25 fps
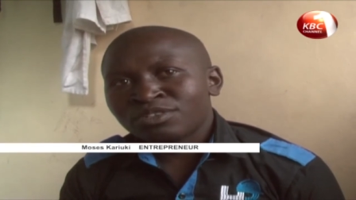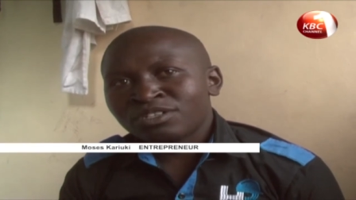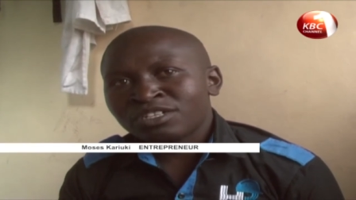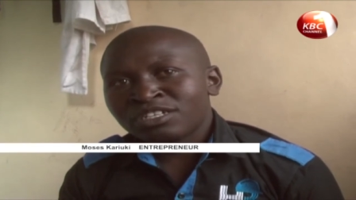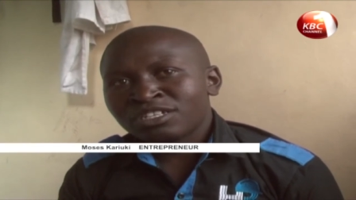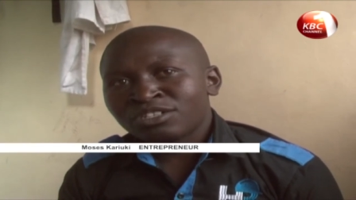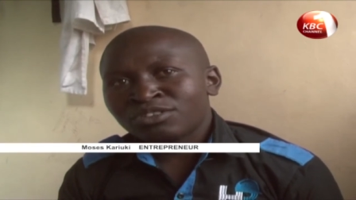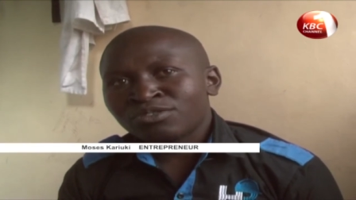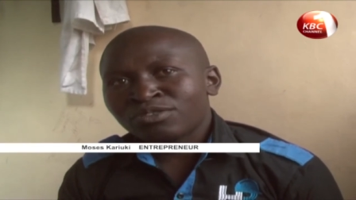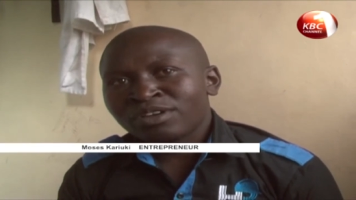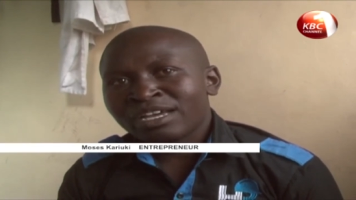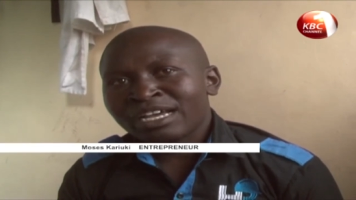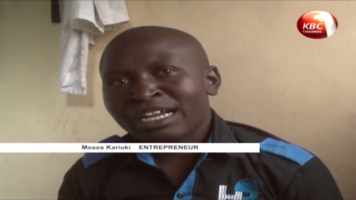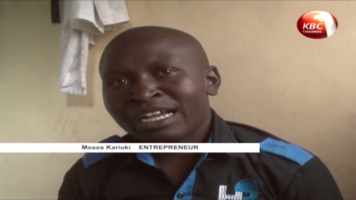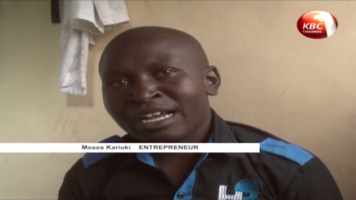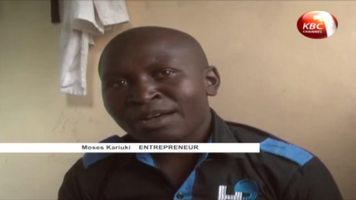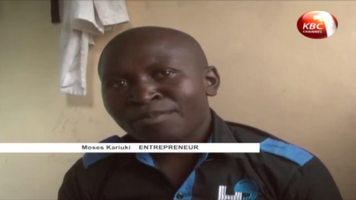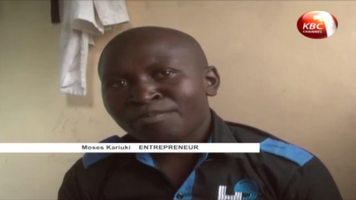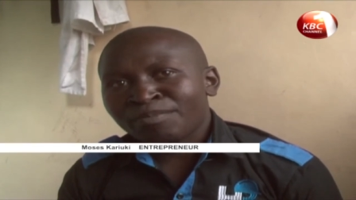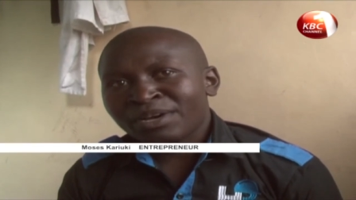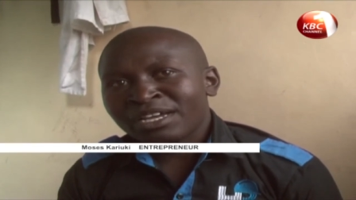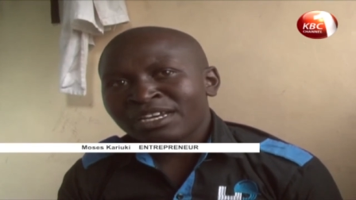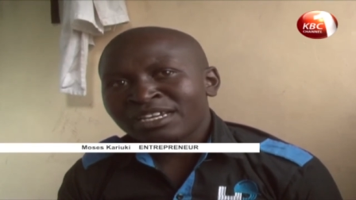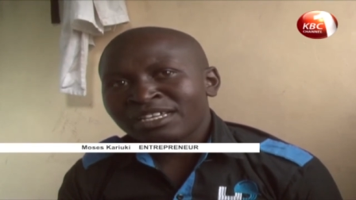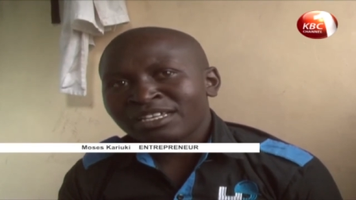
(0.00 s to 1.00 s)
into a
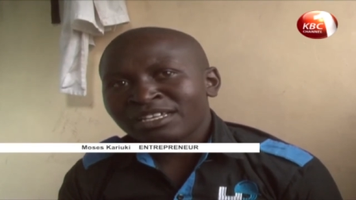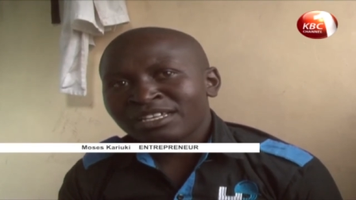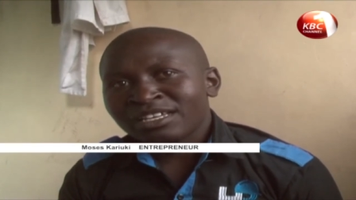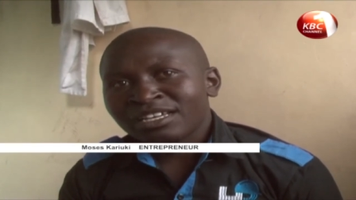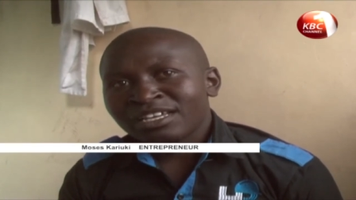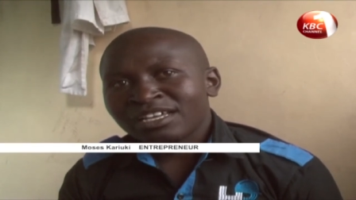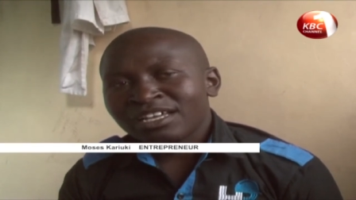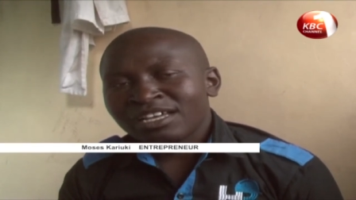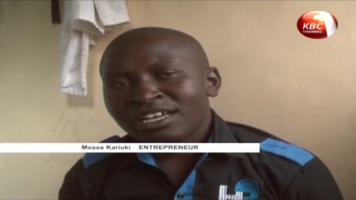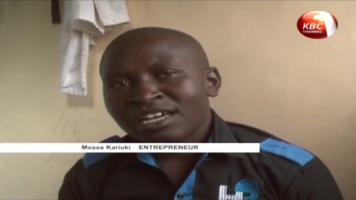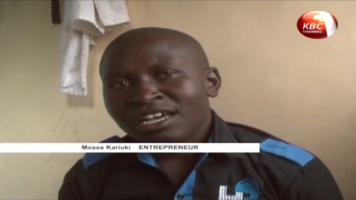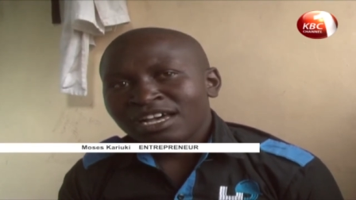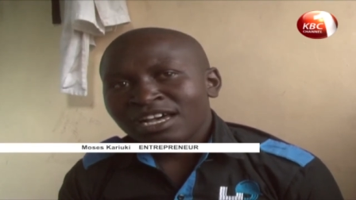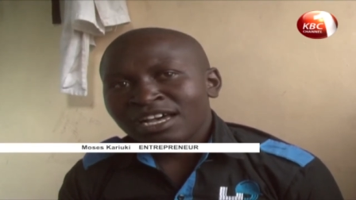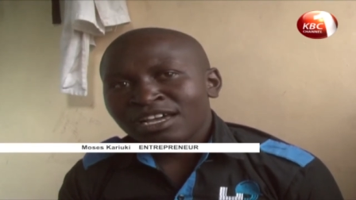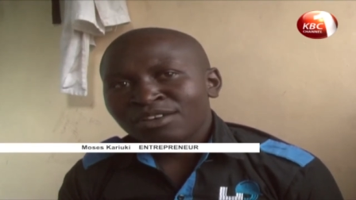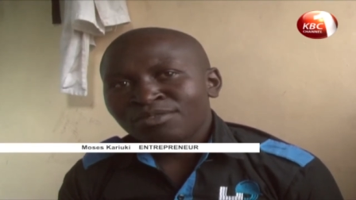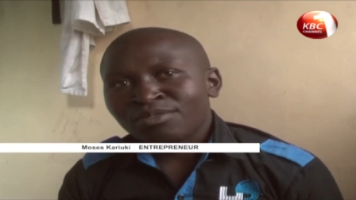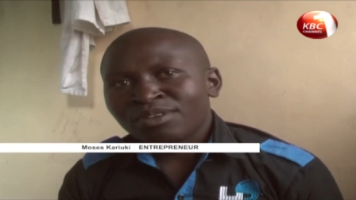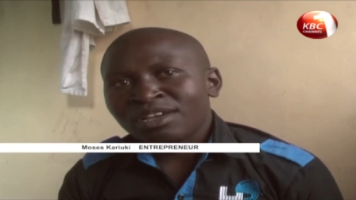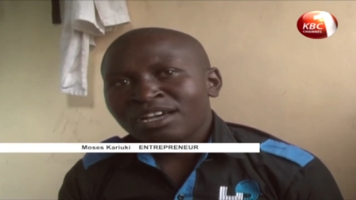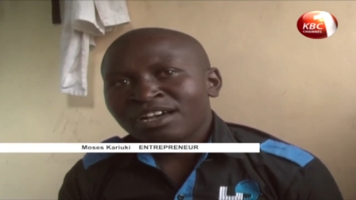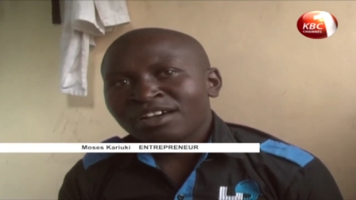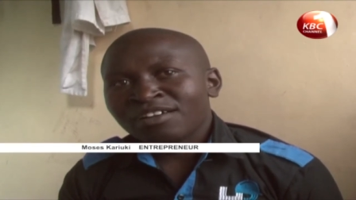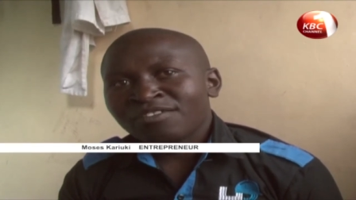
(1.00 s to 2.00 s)
company
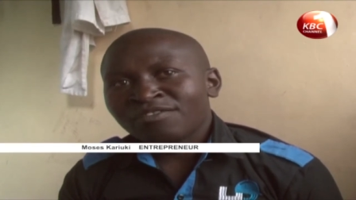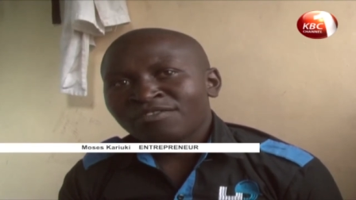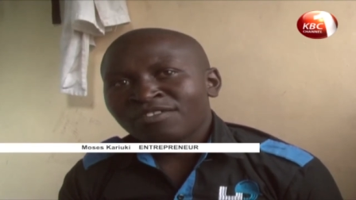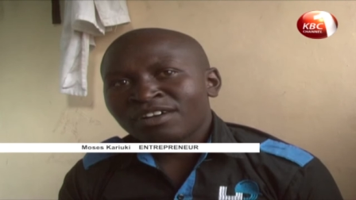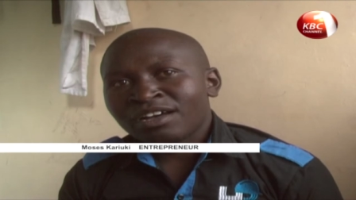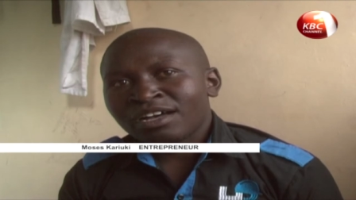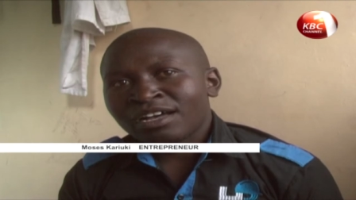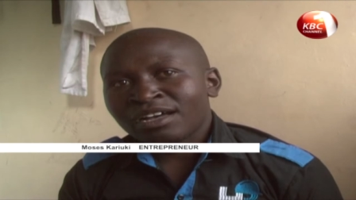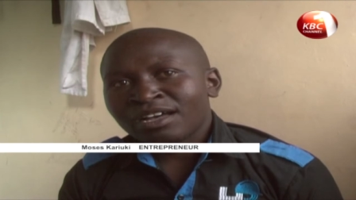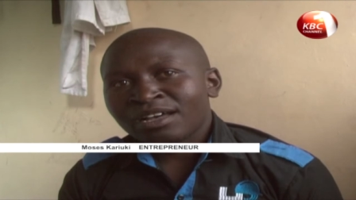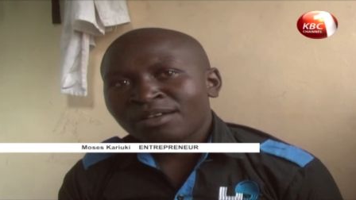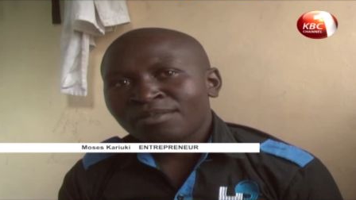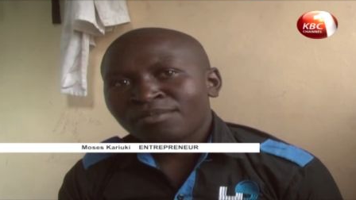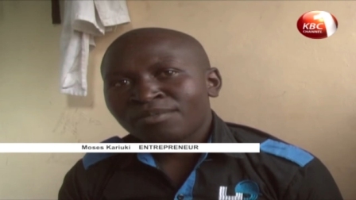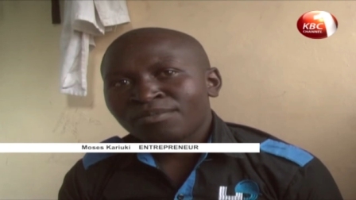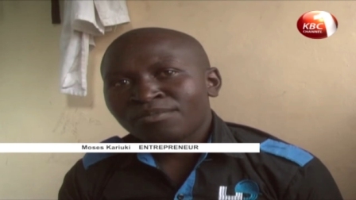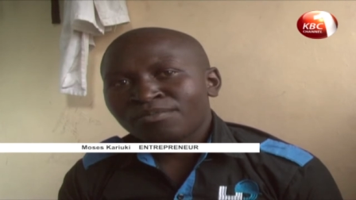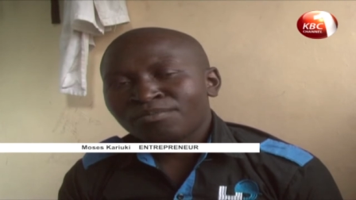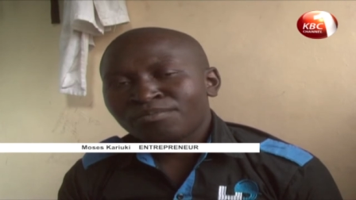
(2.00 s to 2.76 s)
and we have uh,